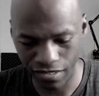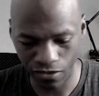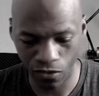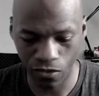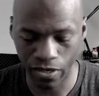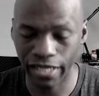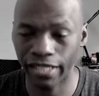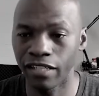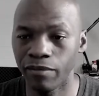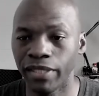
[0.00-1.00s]
Or I
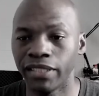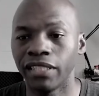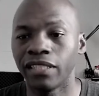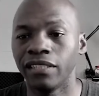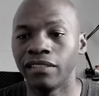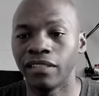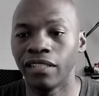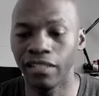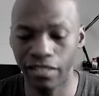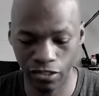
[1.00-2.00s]
can basically
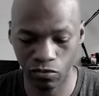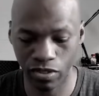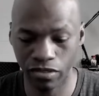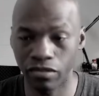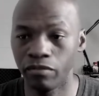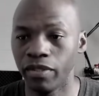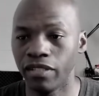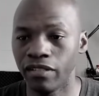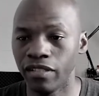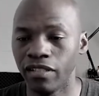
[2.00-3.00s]
say this one could be
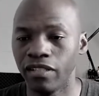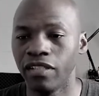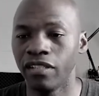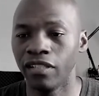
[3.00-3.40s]
T,